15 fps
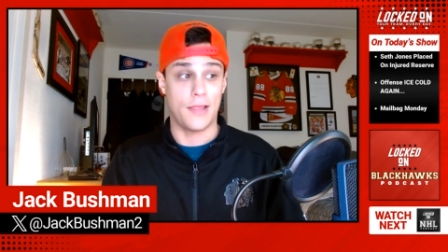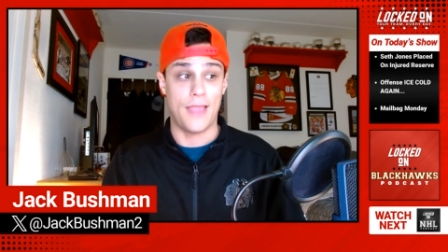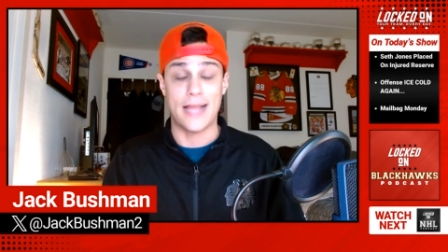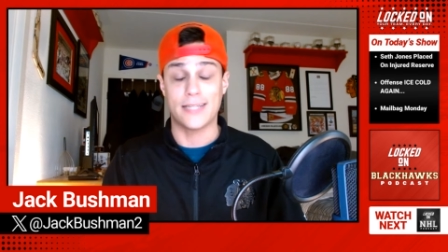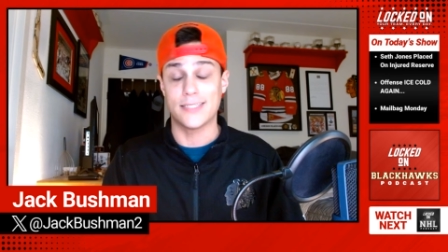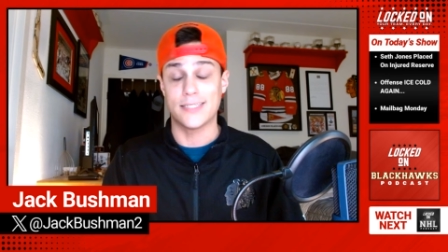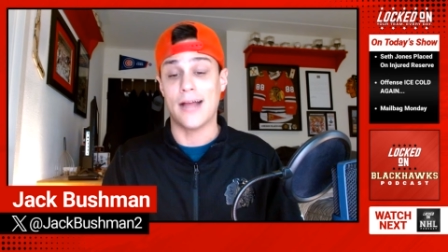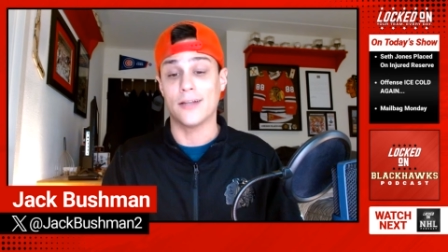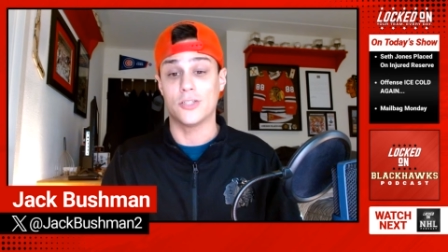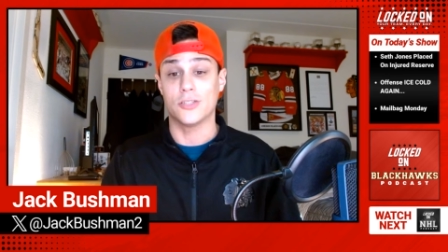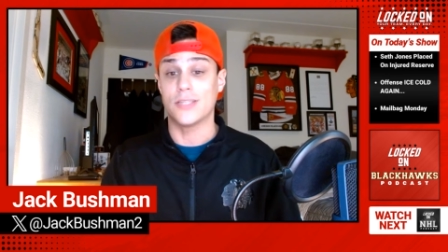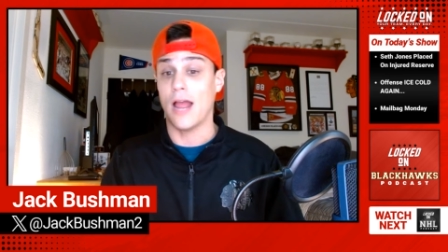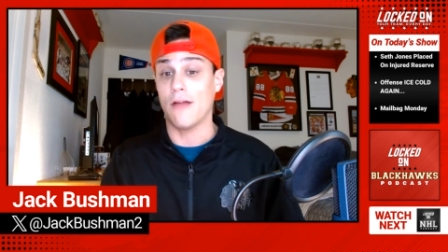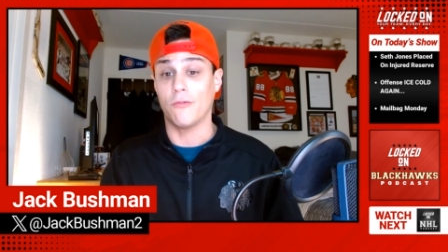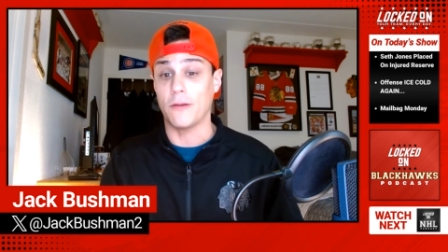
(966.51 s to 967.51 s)
And that's not
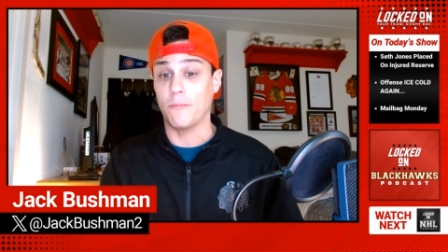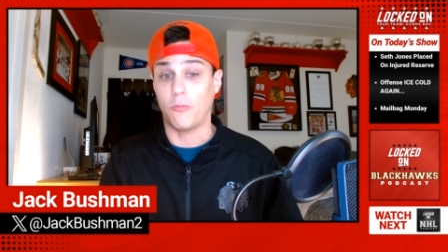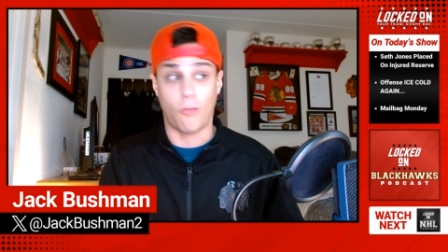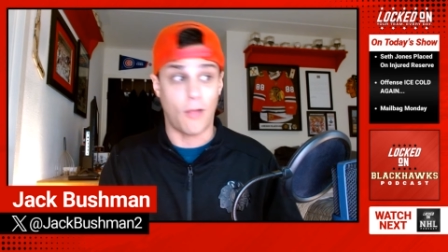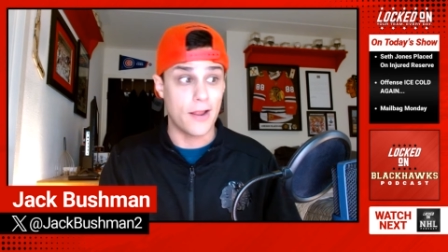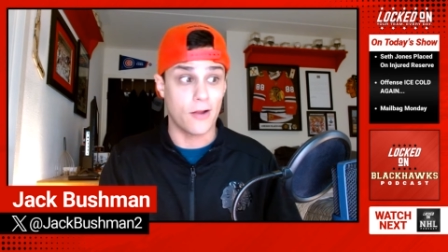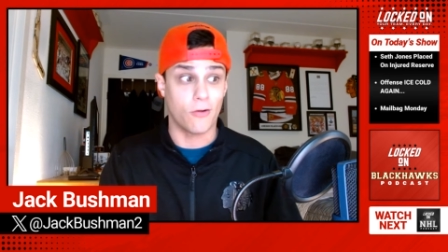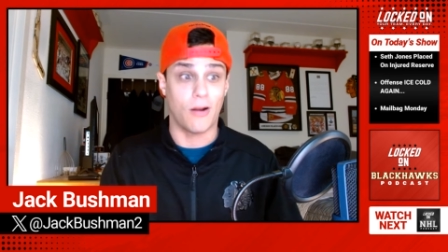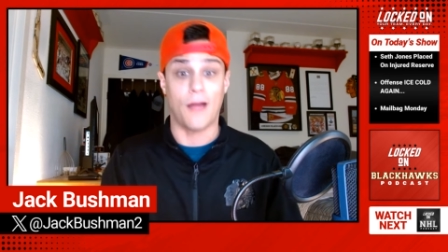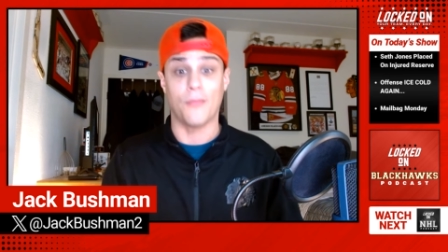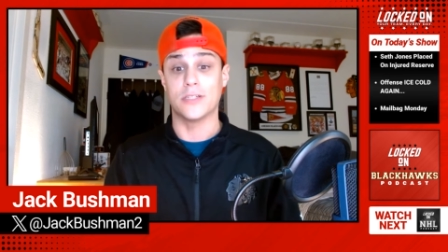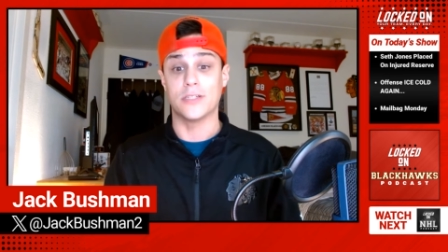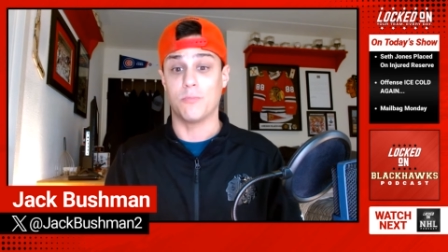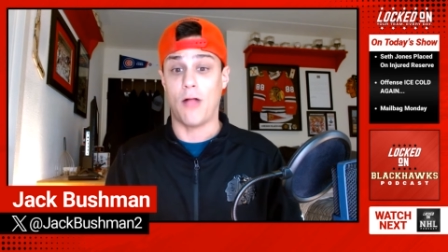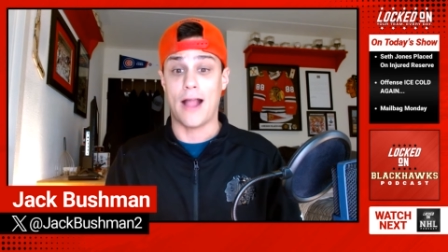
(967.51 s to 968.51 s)
just every player on
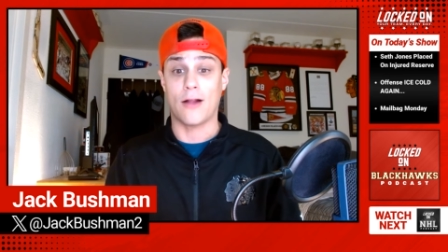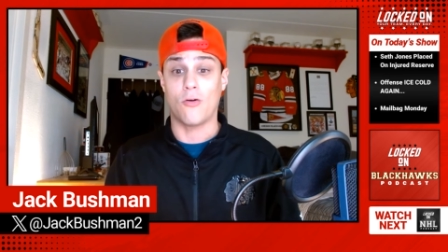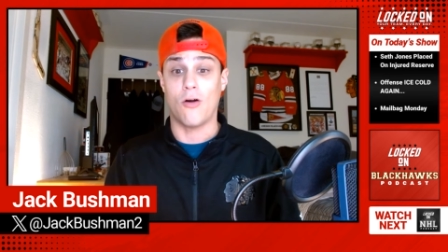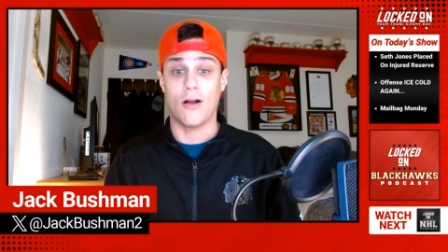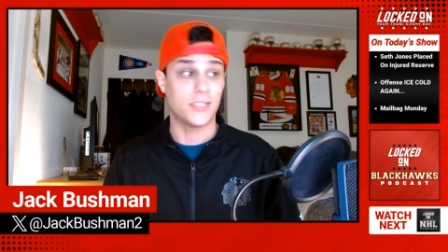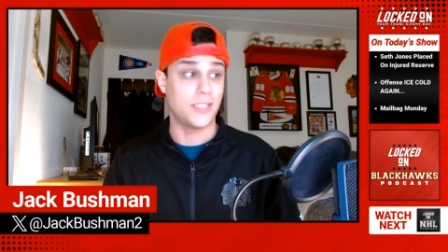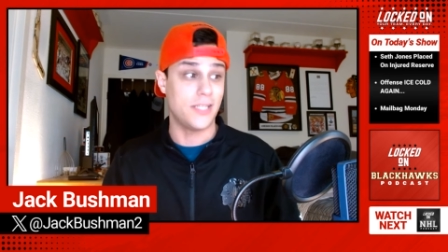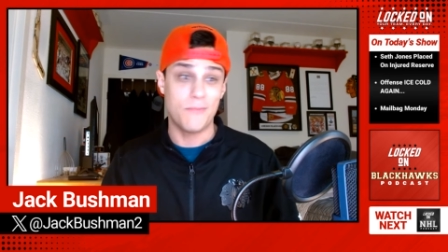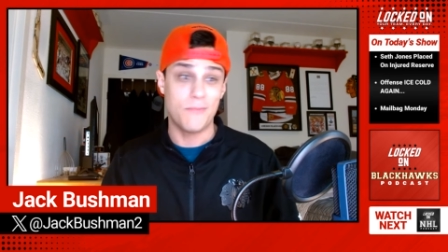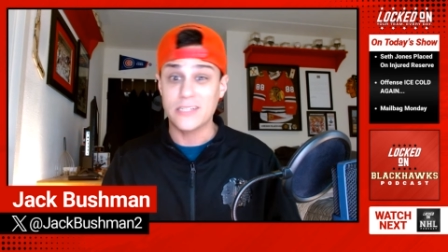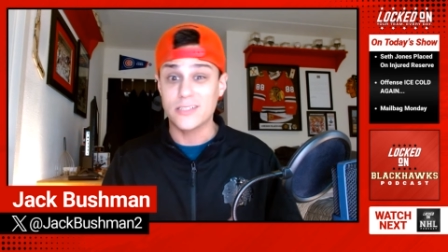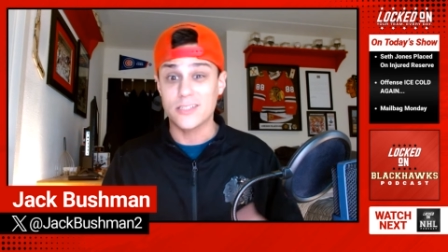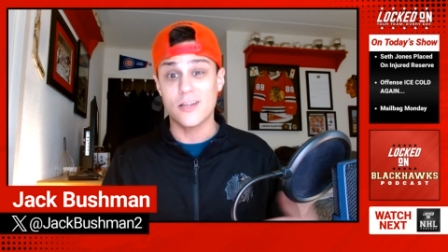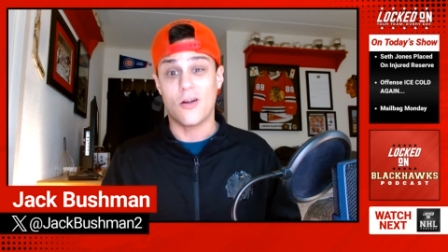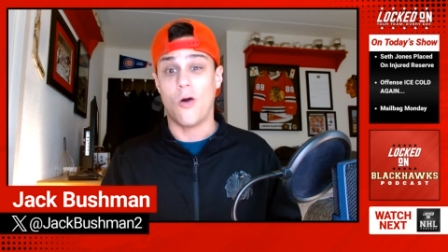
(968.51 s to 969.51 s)
this Blackhawks team,
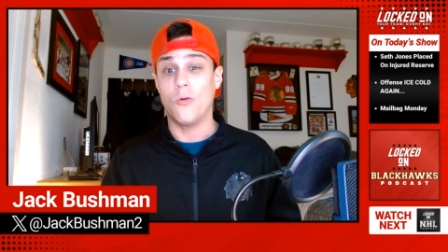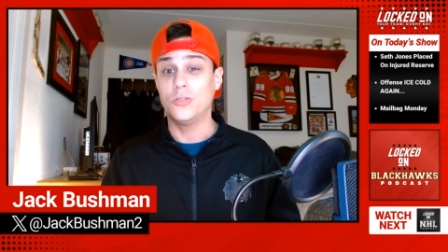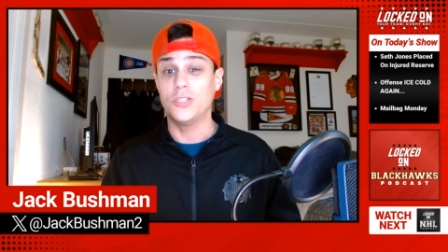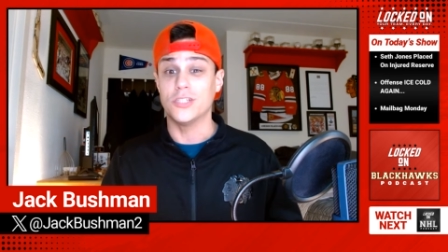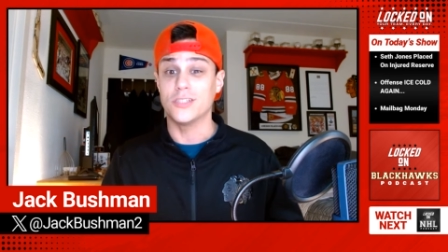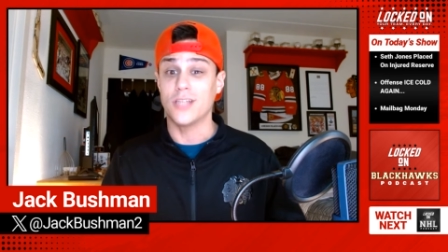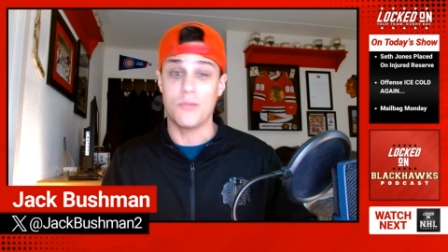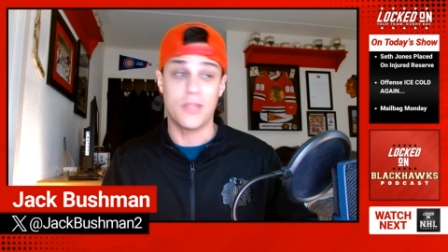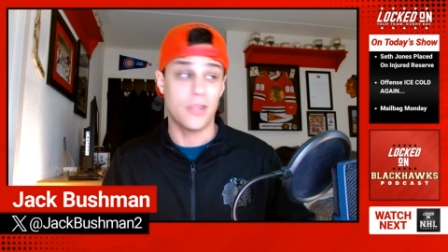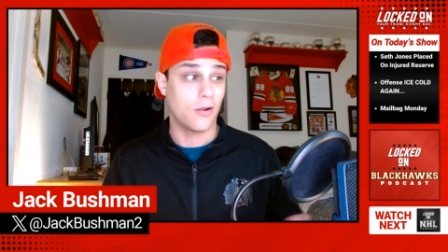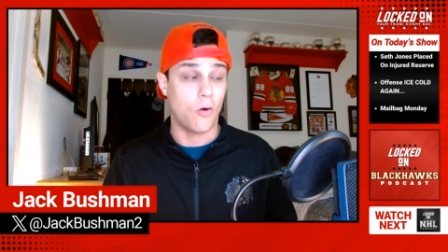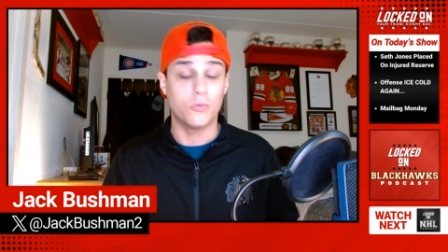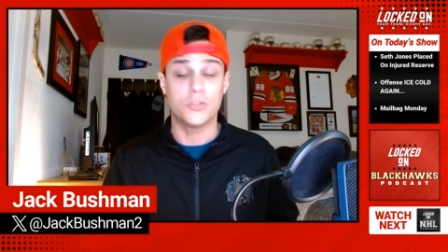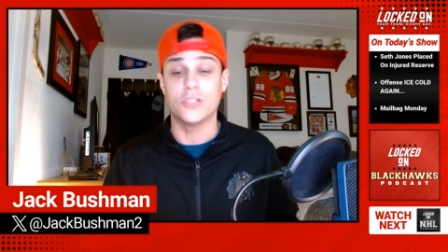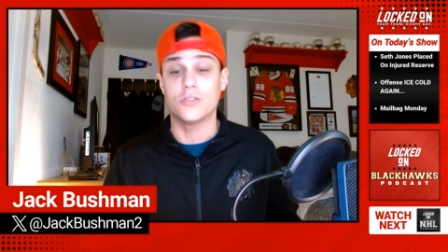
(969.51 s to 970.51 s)
that's the coaches. I mean, the
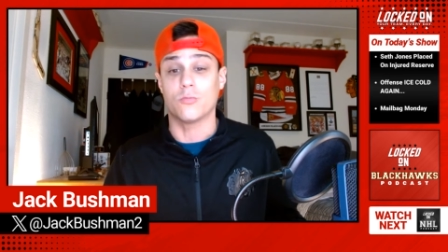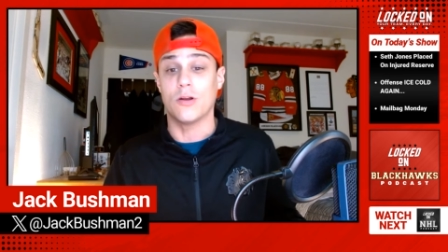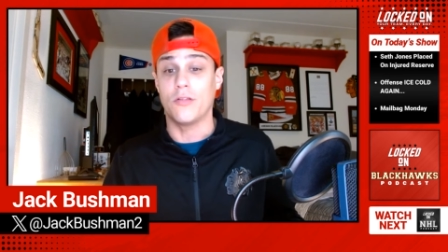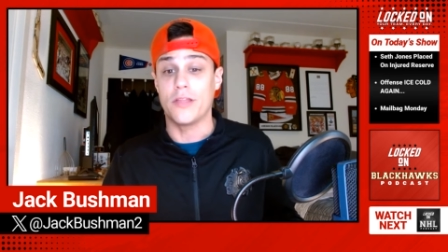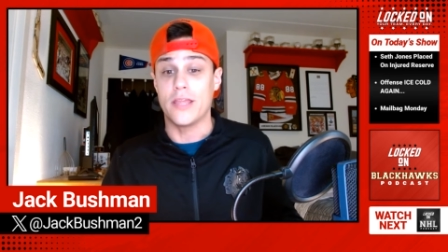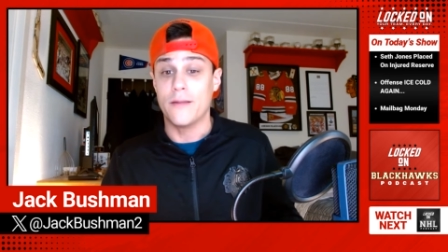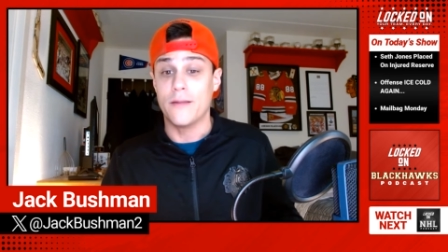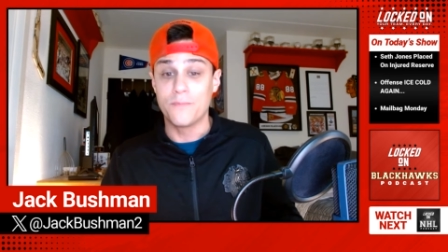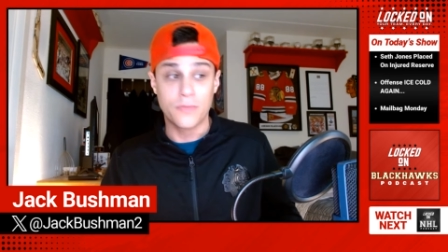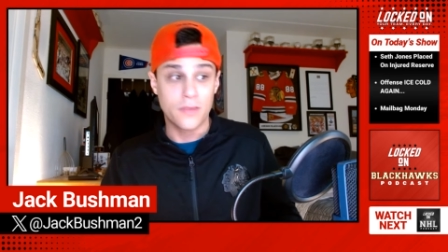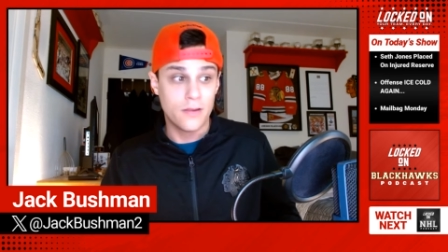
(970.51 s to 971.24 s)
coaches really